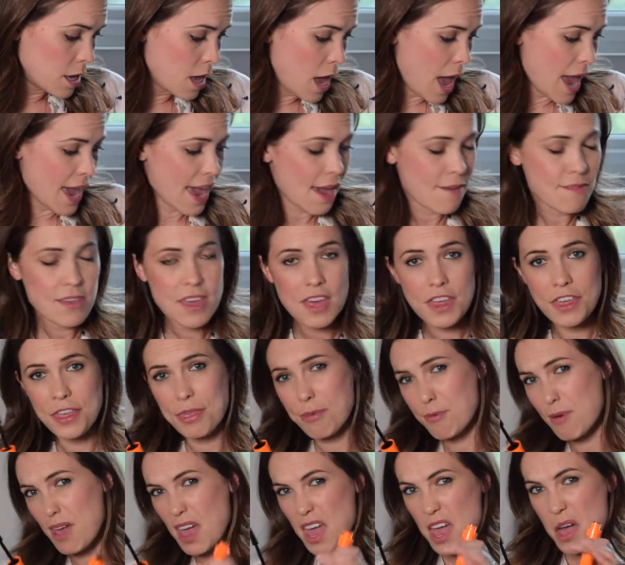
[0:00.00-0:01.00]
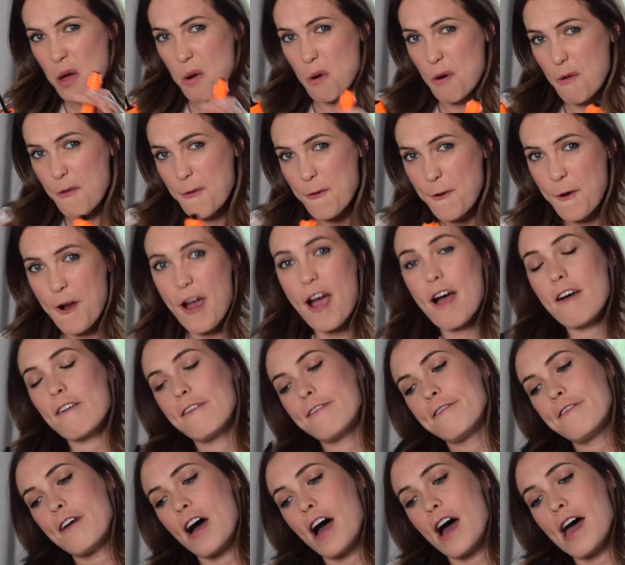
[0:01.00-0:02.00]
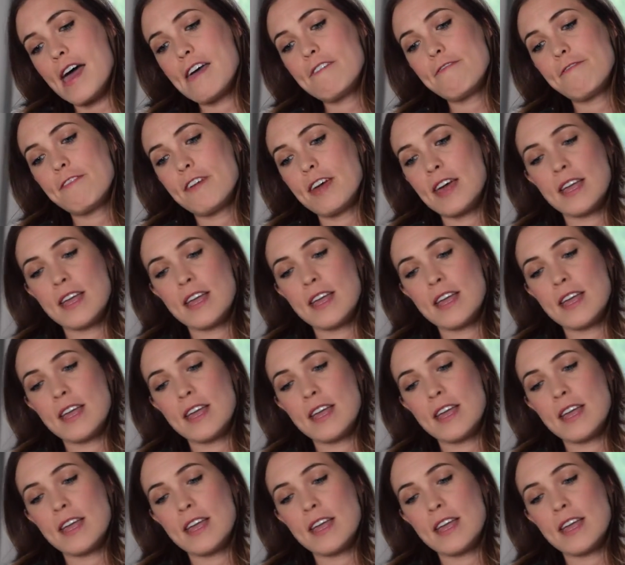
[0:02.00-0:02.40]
a 3 or a 4 out of 5.